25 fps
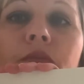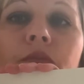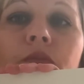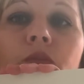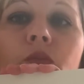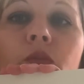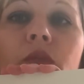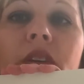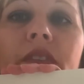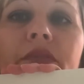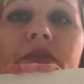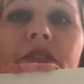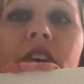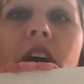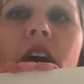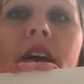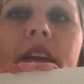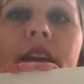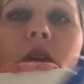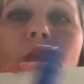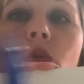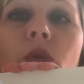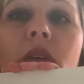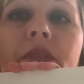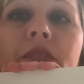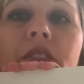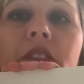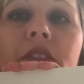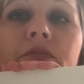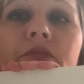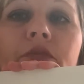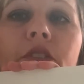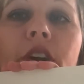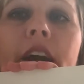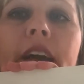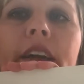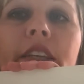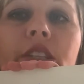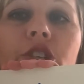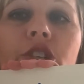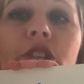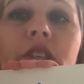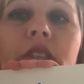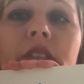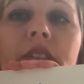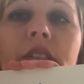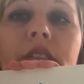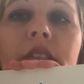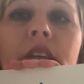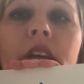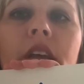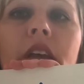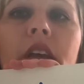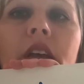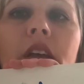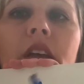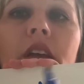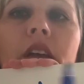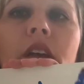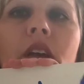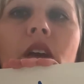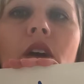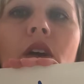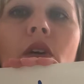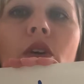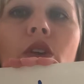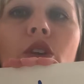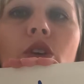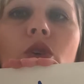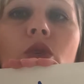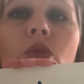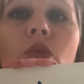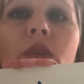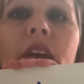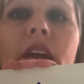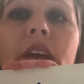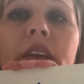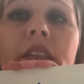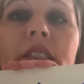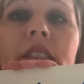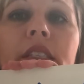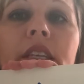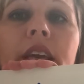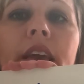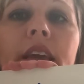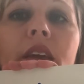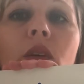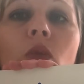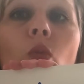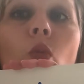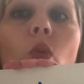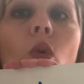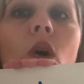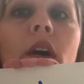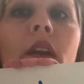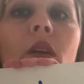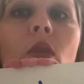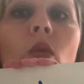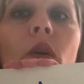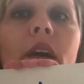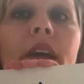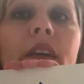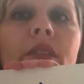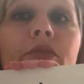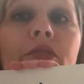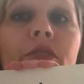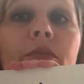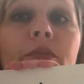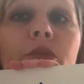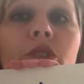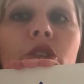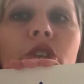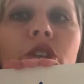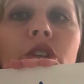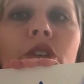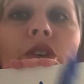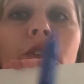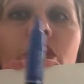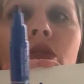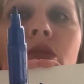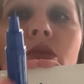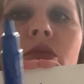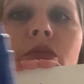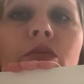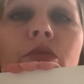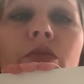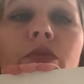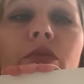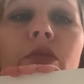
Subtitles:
We've got equivalent fractions. You can't take 1 away from 2.